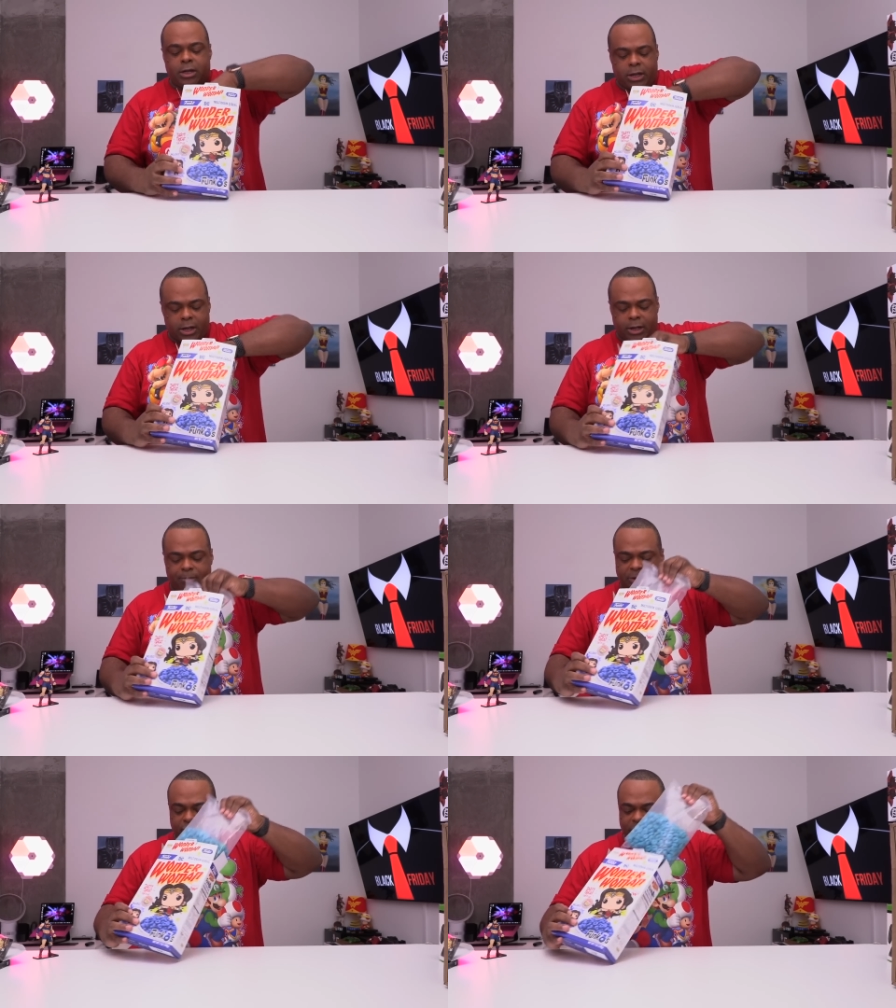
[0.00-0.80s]
Uh,
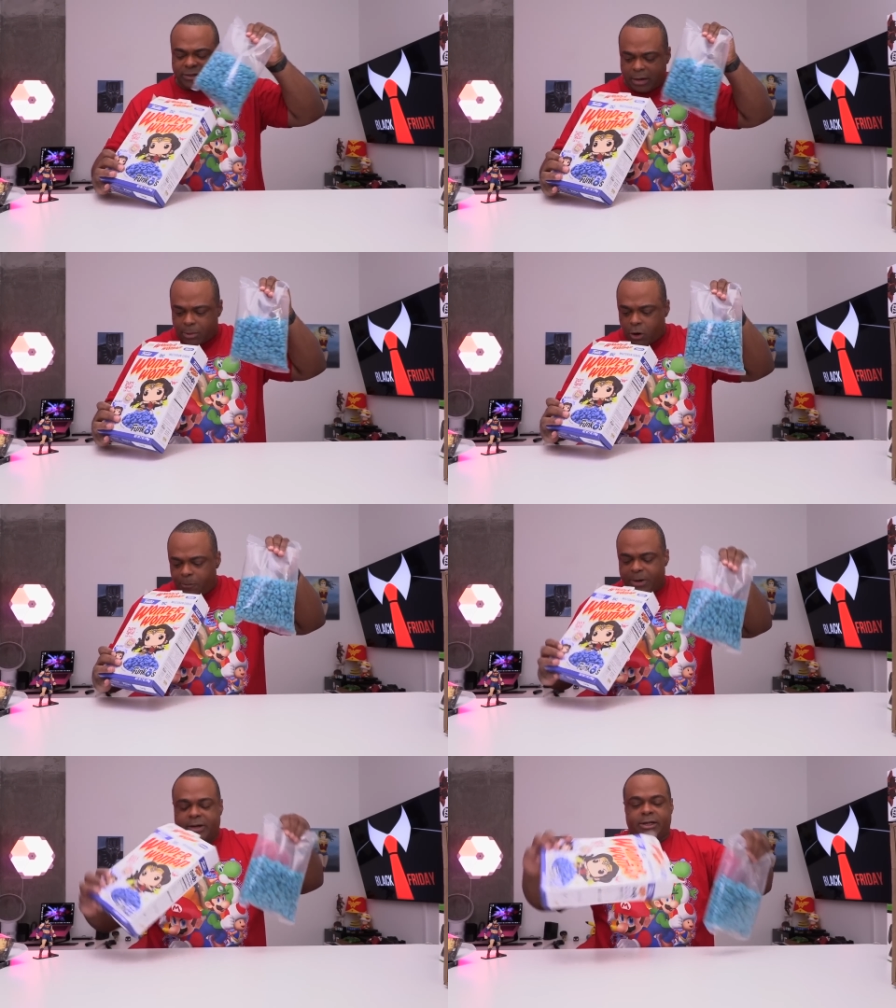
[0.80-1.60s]
but the reason I'm
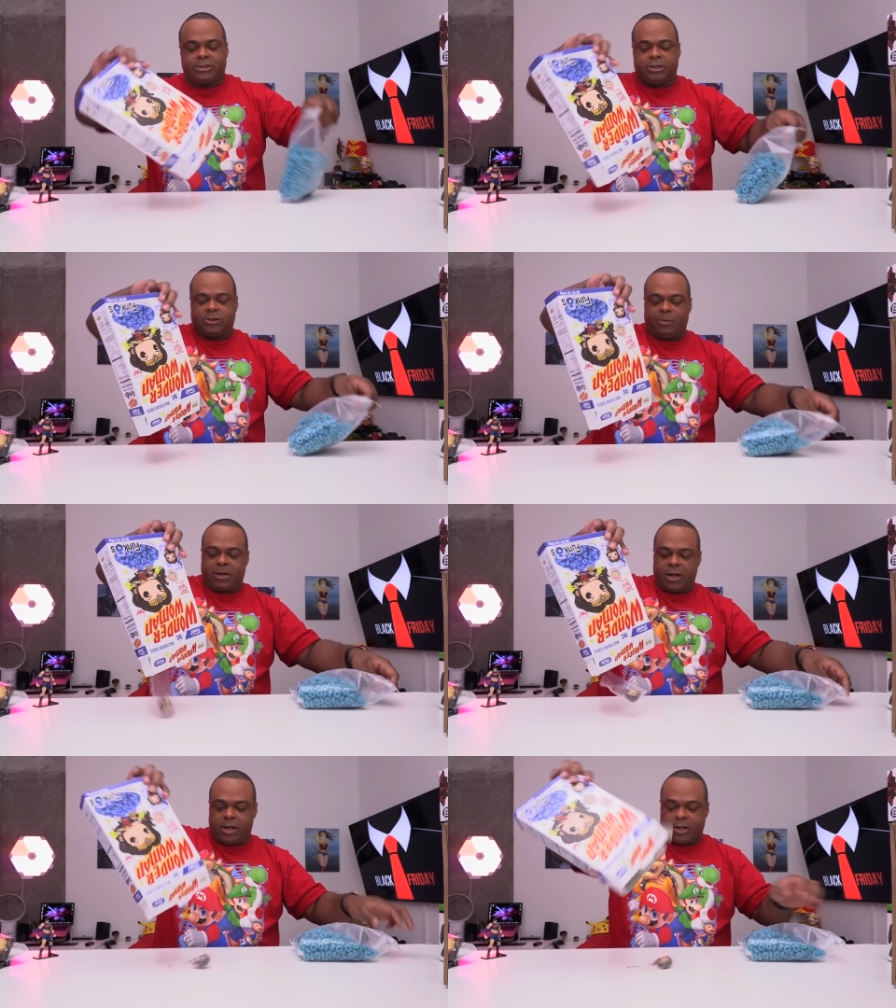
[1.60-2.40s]
opening this is
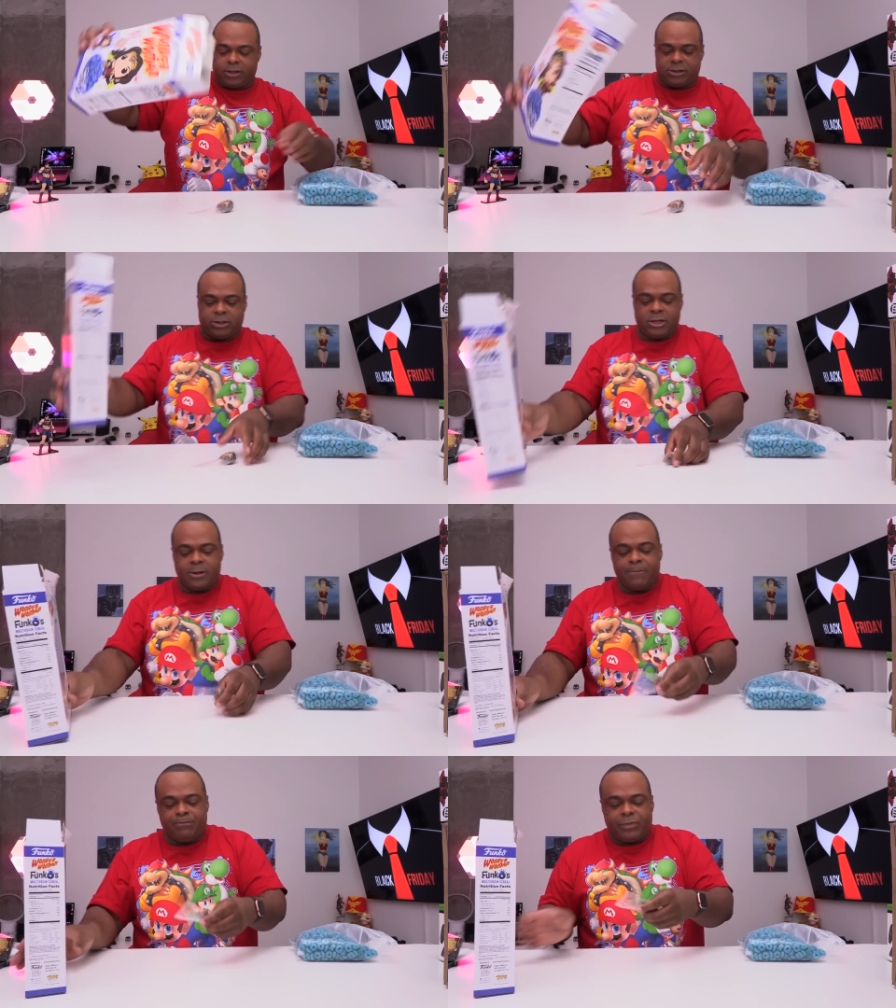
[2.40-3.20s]
because
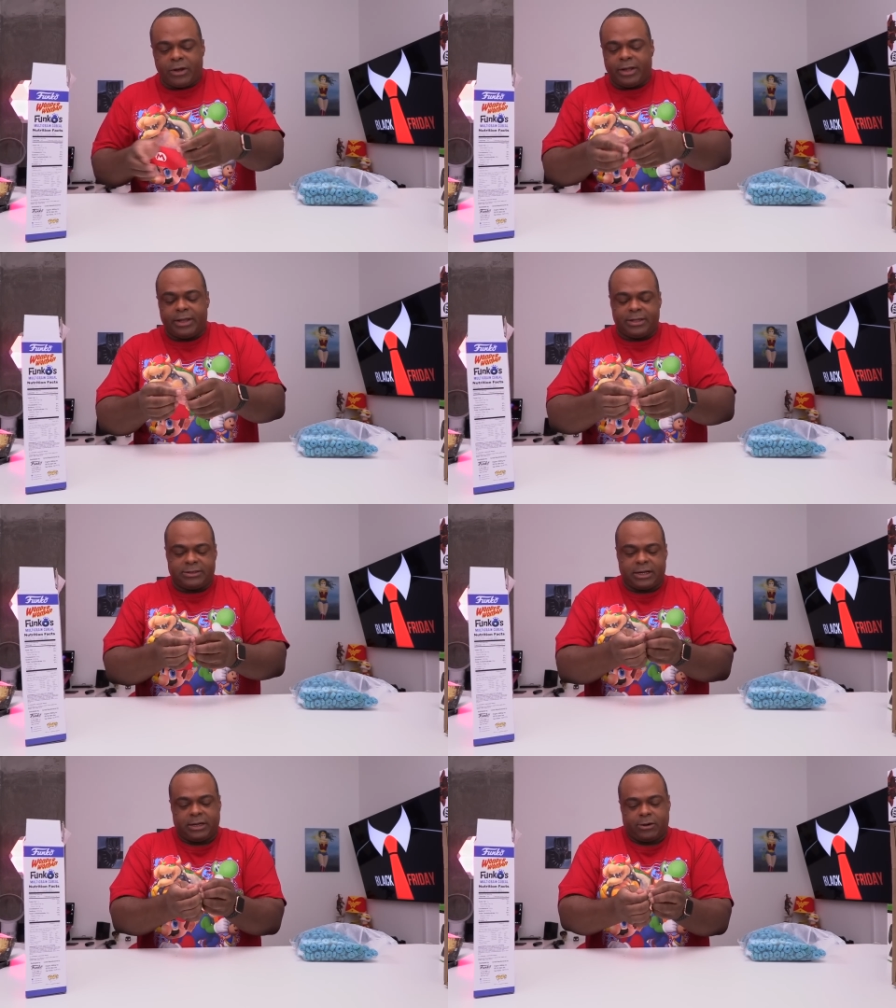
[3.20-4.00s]
there is
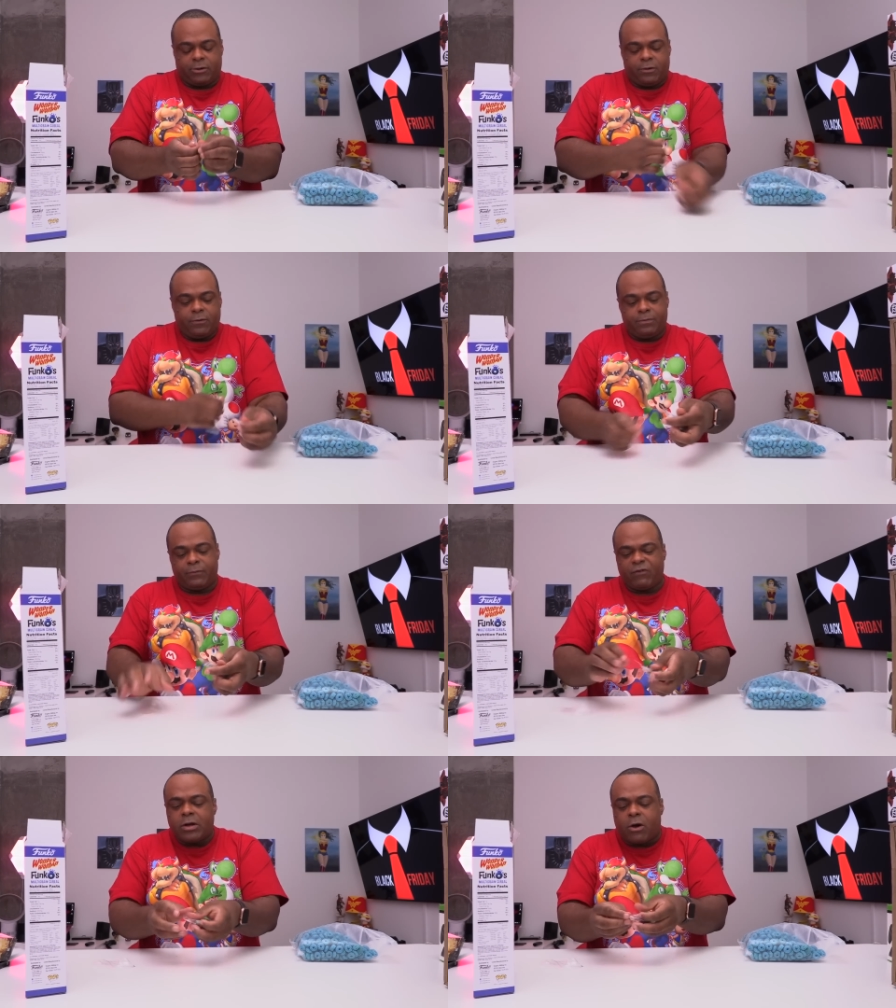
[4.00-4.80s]
a little
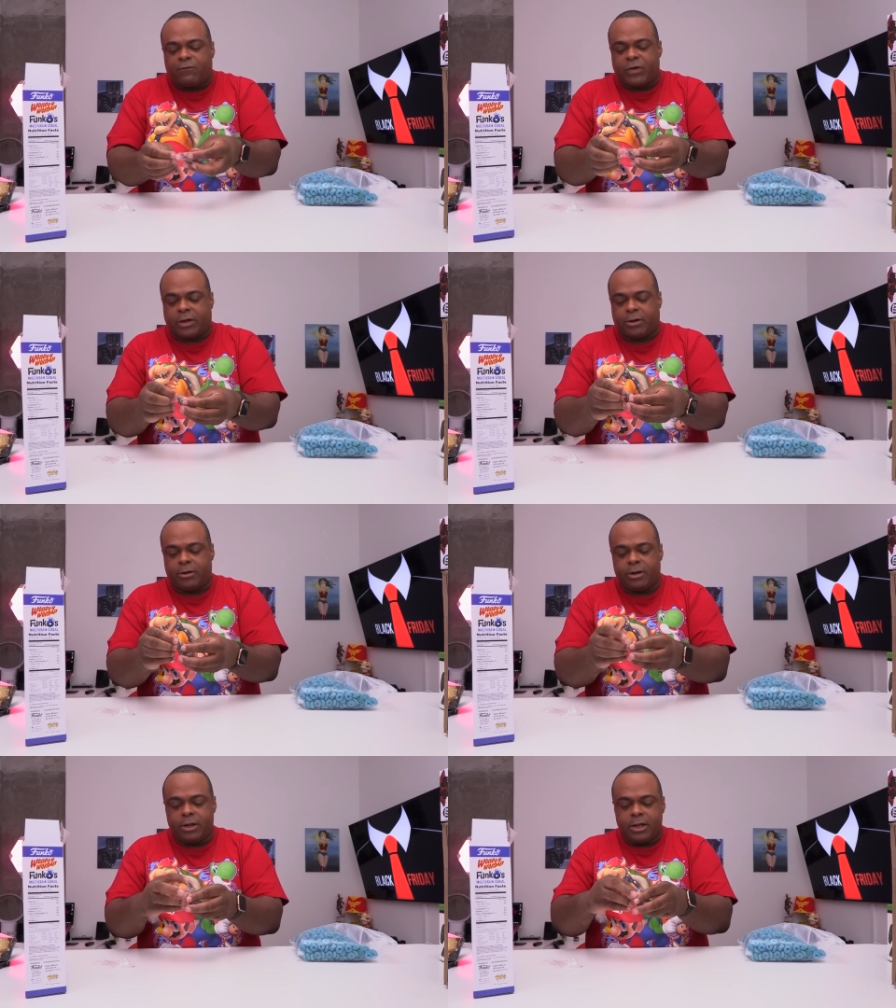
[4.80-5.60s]
Funko figure
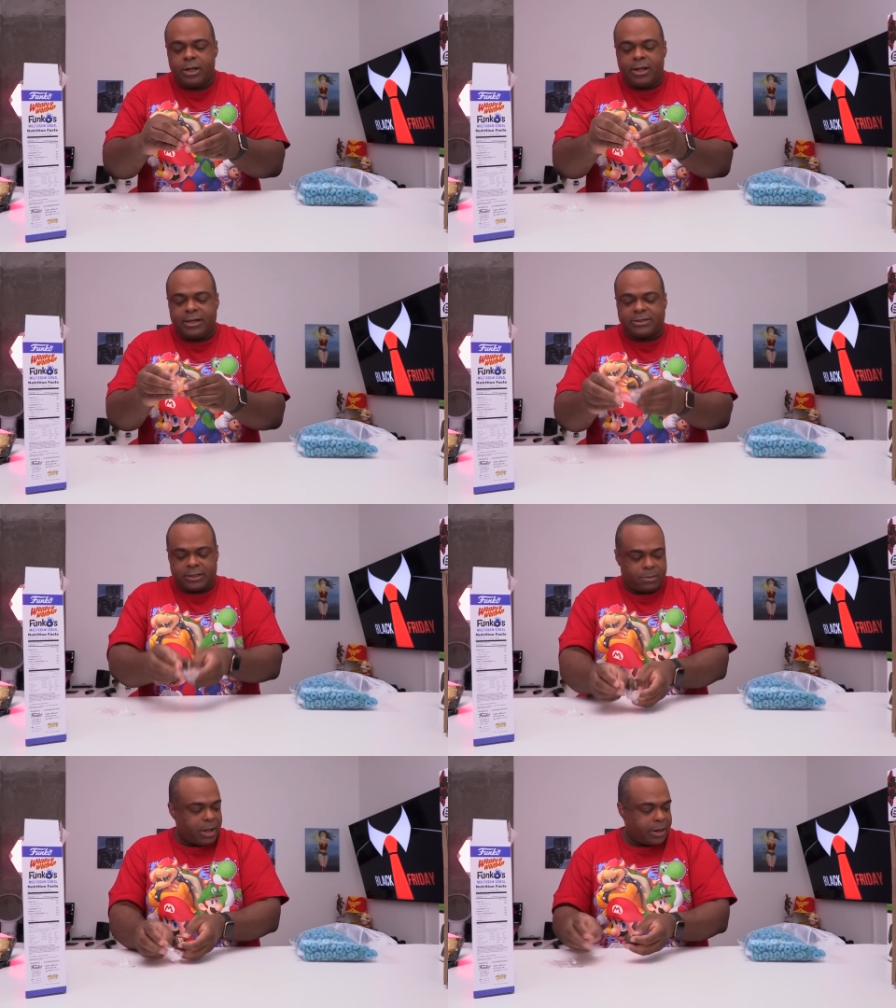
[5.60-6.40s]
that's at
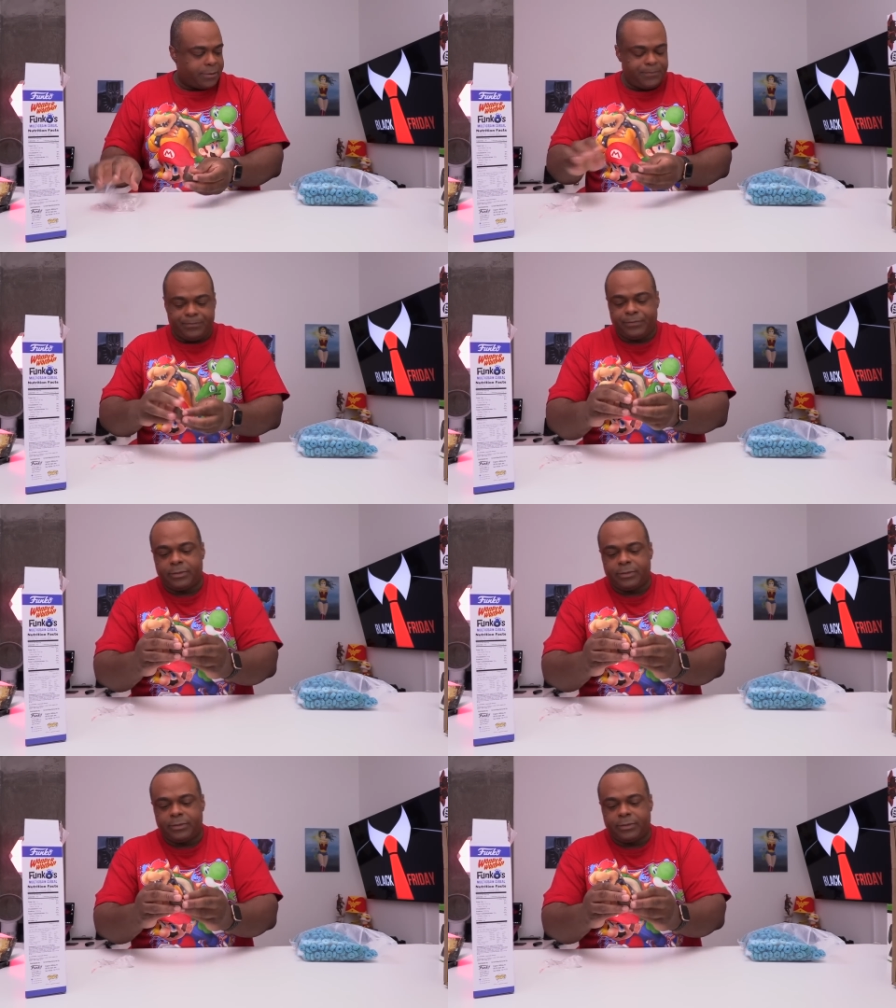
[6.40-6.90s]
the bottom.